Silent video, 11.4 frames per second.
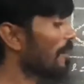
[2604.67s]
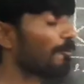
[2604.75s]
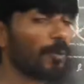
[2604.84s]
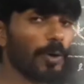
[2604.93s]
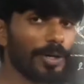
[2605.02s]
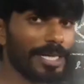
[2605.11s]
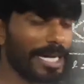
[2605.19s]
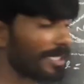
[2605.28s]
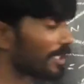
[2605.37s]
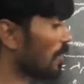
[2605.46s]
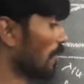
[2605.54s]
4
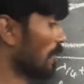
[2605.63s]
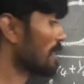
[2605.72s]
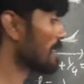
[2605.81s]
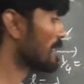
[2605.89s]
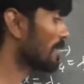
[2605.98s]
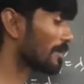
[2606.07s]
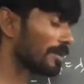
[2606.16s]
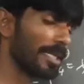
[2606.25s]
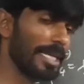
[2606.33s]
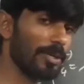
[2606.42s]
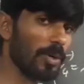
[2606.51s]
antinodes,
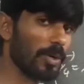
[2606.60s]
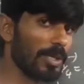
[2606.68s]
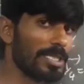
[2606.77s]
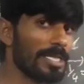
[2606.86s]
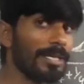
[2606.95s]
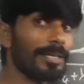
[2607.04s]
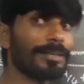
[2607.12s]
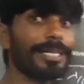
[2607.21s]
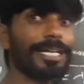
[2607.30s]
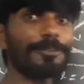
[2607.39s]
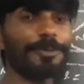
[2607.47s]
3 nodes,
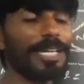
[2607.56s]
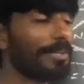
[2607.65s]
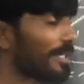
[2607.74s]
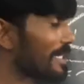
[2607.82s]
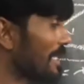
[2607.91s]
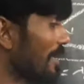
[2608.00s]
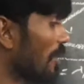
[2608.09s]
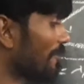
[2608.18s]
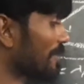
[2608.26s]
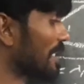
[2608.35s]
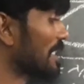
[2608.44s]
that frequency
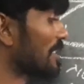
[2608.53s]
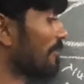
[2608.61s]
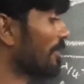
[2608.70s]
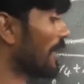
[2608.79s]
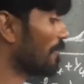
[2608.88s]
of stationary